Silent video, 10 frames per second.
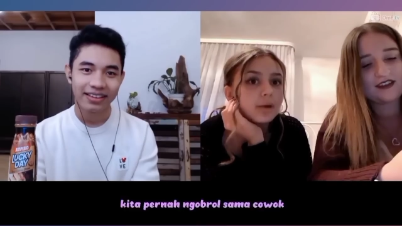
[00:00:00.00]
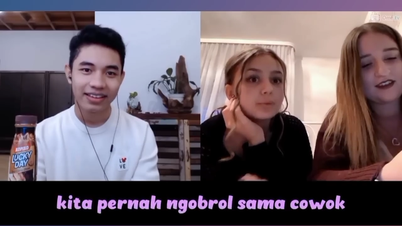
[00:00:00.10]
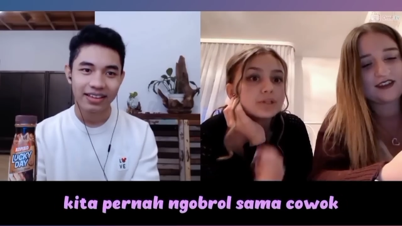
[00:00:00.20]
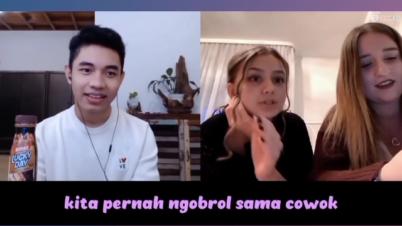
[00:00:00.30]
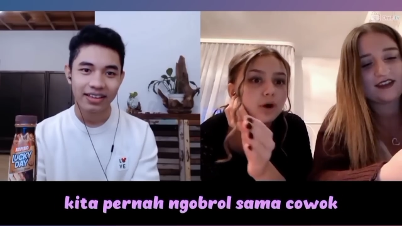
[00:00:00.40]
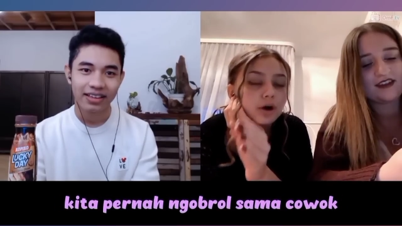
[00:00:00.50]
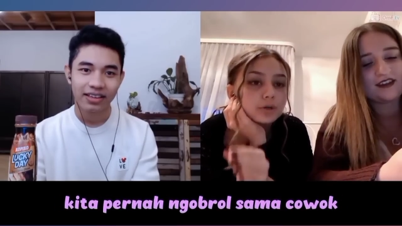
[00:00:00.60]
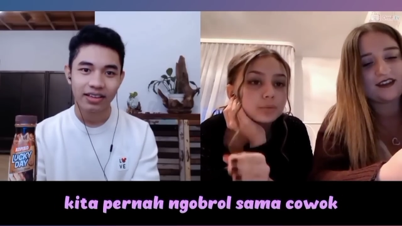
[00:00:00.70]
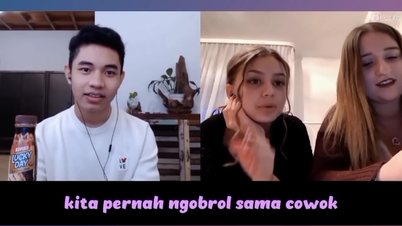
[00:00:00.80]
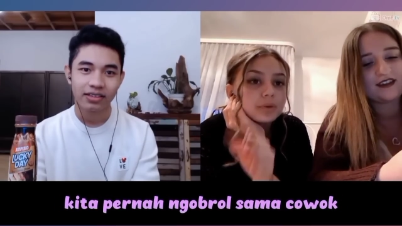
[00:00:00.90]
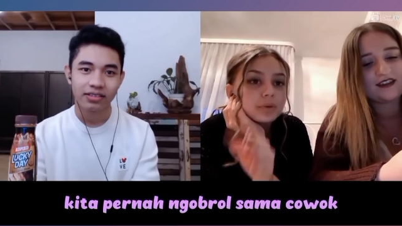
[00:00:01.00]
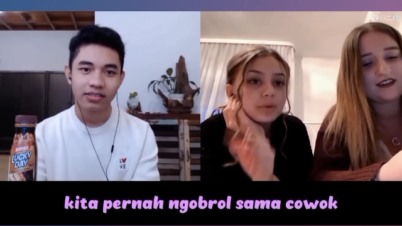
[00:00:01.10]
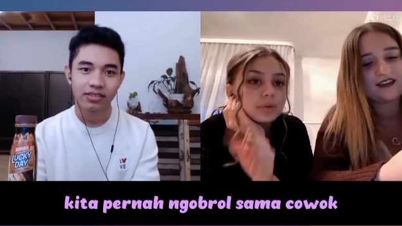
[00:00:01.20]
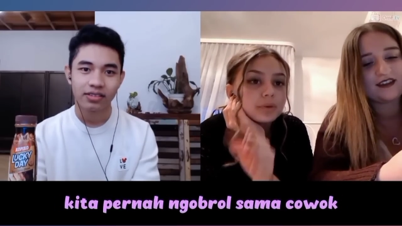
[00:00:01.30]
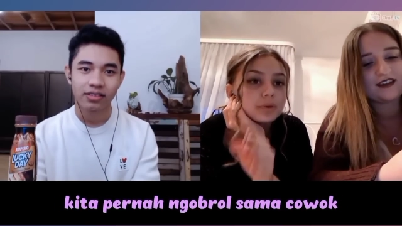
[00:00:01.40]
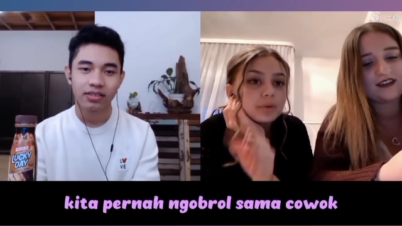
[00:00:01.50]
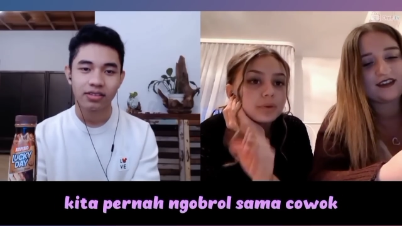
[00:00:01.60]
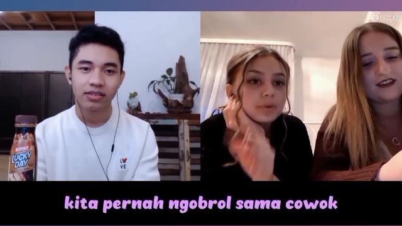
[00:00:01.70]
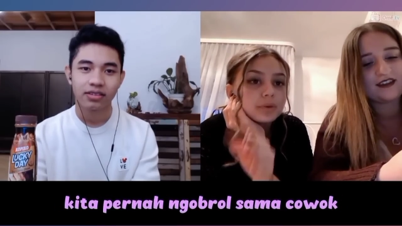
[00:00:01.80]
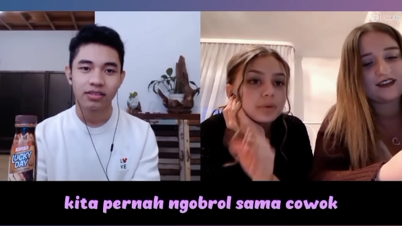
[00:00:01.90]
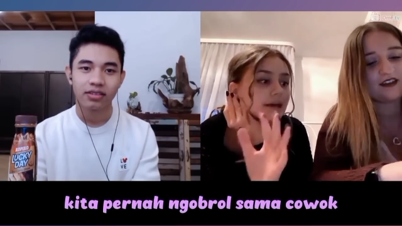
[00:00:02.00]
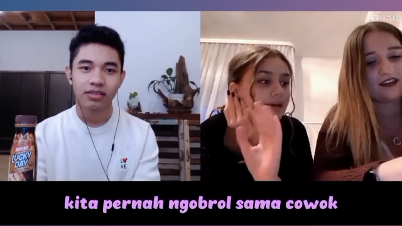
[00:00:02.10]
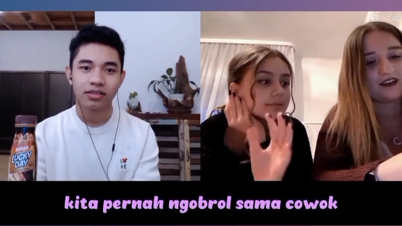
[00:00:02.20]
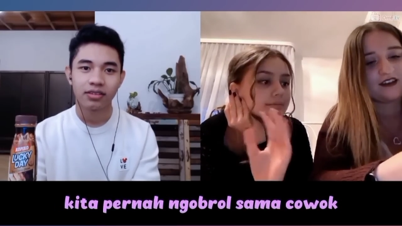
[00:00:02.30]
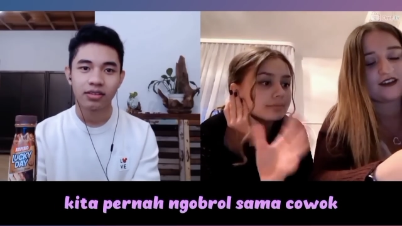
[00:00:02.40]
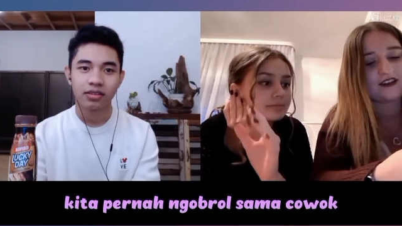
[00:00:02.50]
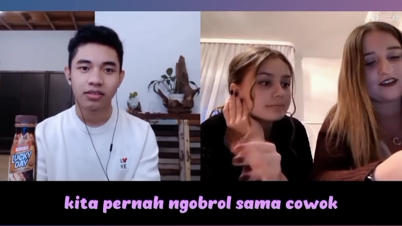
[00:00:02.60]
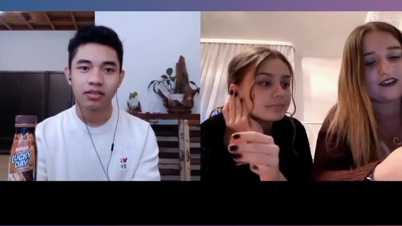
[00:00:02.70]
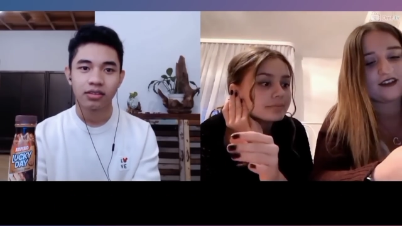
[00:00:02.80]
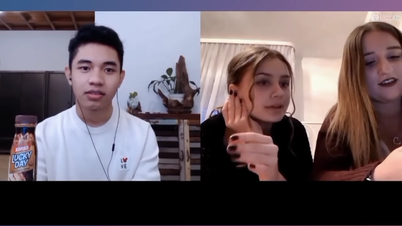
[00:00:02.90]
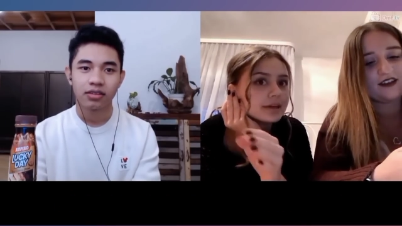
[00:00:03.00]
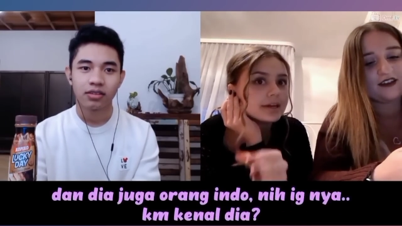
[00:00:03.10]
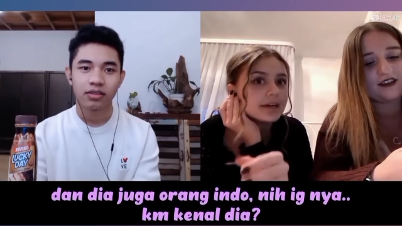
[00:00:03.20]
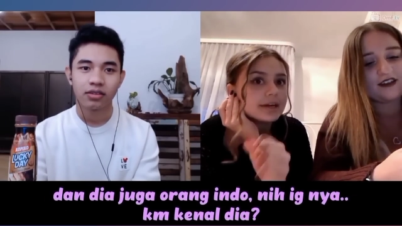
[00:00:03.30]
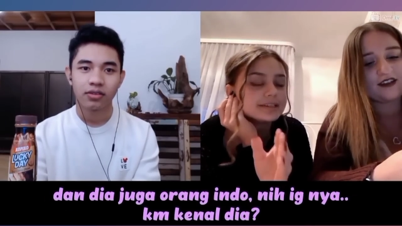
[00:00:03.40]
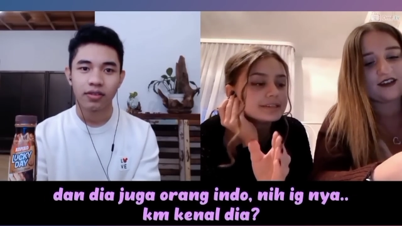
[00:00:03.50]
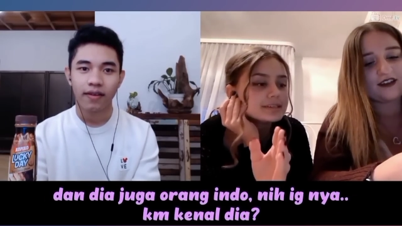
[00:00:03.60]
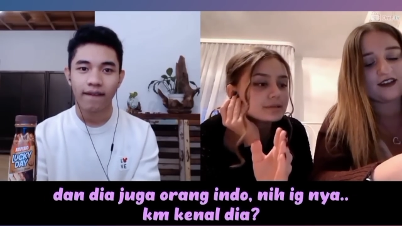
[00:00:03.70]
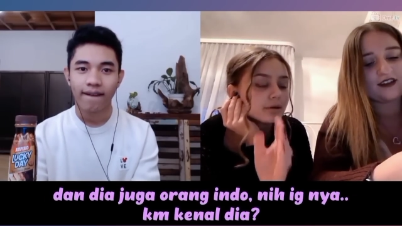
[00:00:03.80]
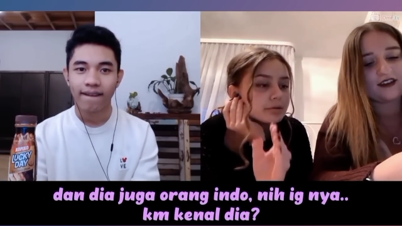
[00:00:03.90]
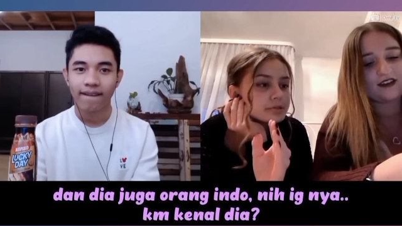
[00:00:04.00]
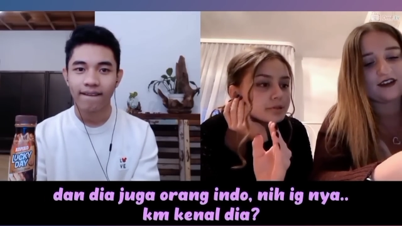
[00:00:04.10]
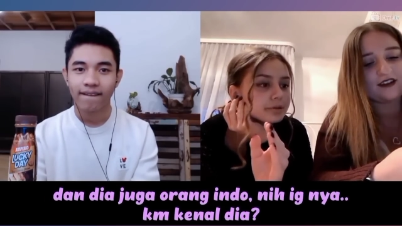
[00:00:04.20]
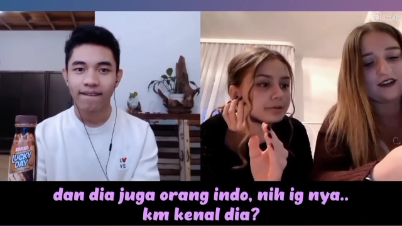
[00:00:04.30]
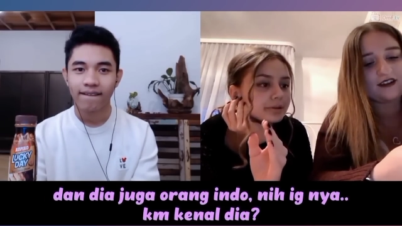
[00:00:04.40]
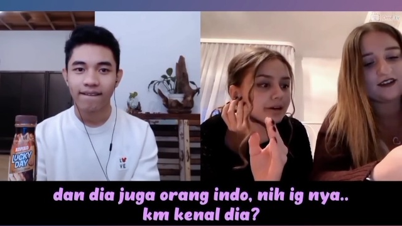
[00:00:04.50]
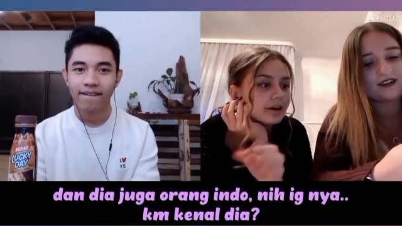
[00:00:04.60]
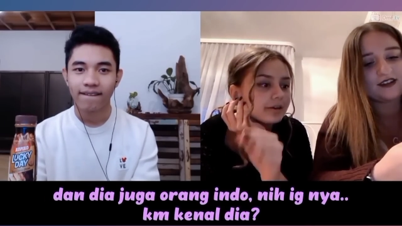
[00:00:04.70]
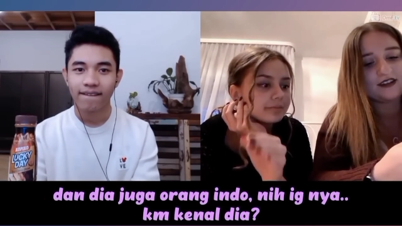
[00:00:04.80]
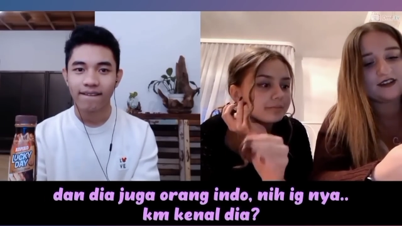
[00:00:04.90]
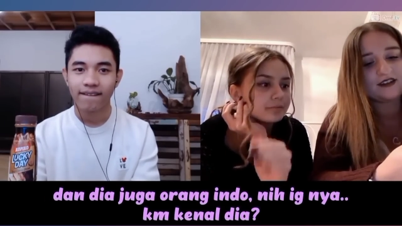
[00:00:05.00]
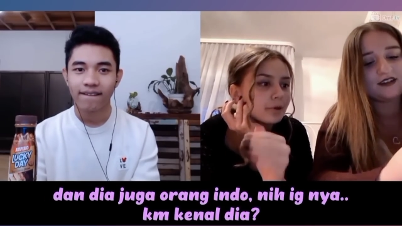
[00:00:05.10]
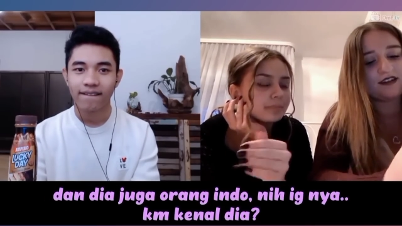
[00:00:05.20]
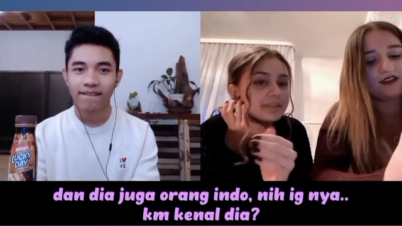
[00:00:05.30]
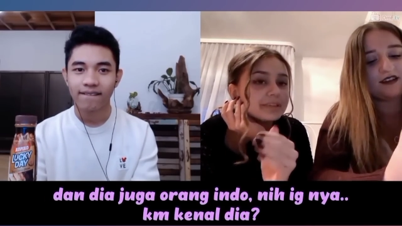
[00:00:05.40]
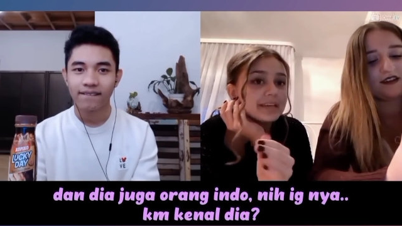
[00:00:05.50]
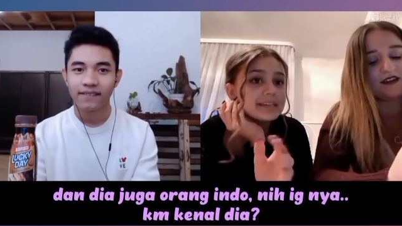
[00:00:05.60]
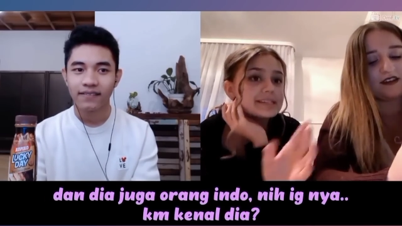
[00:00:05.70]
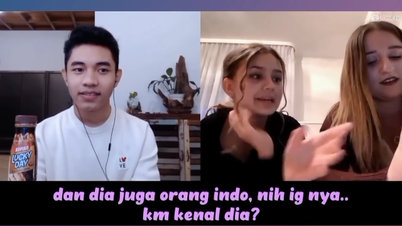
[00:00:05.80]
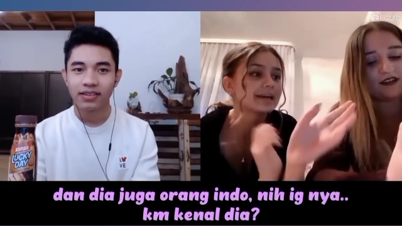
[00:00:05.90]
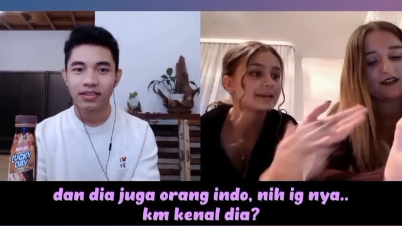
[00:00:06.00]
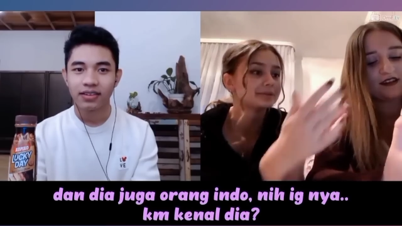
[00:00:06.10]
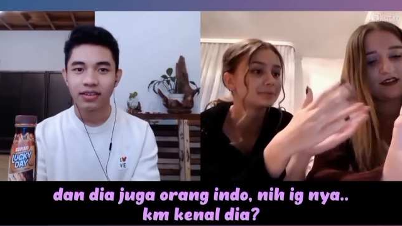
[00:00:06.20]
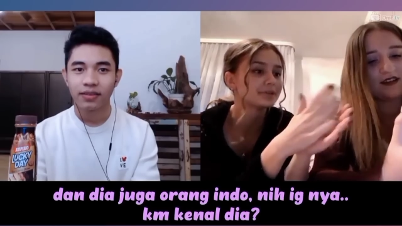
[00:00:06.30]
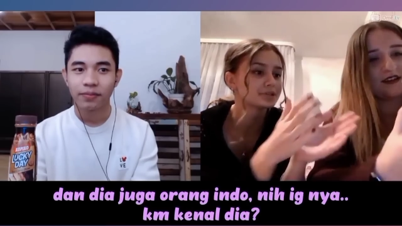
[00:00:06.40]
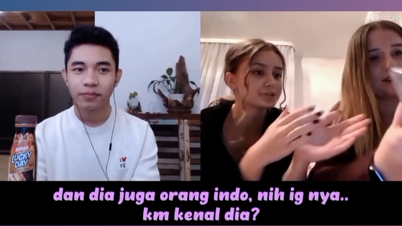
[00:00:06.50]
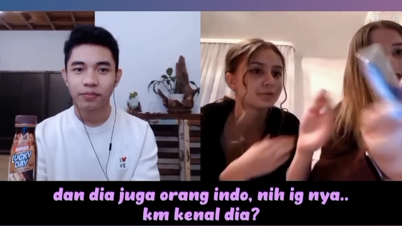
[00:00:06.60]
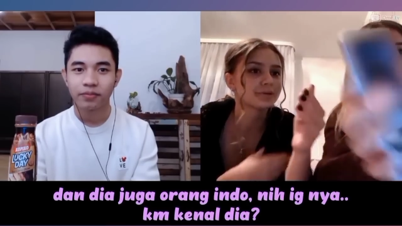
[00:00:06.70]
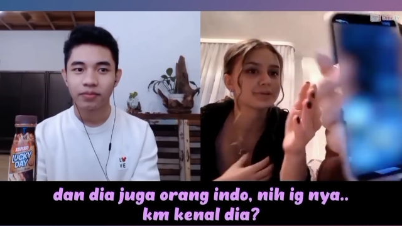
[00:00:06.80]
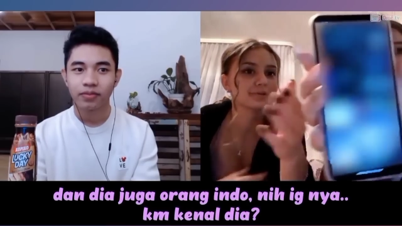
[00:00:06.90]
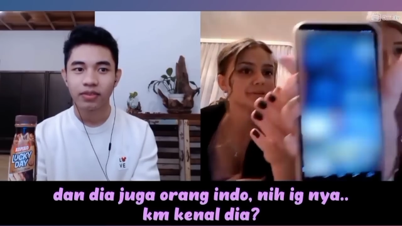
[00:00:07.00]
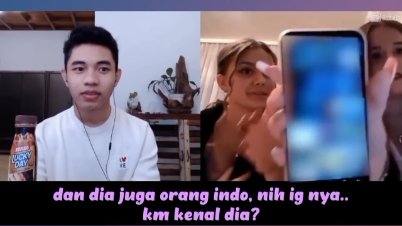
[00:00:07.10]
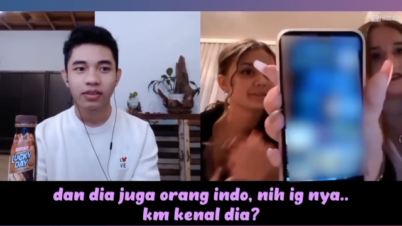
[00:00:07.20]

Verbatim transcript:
Speaker 1: We talked with a guy a long time, and he's also from Indonesia, and we're showing you his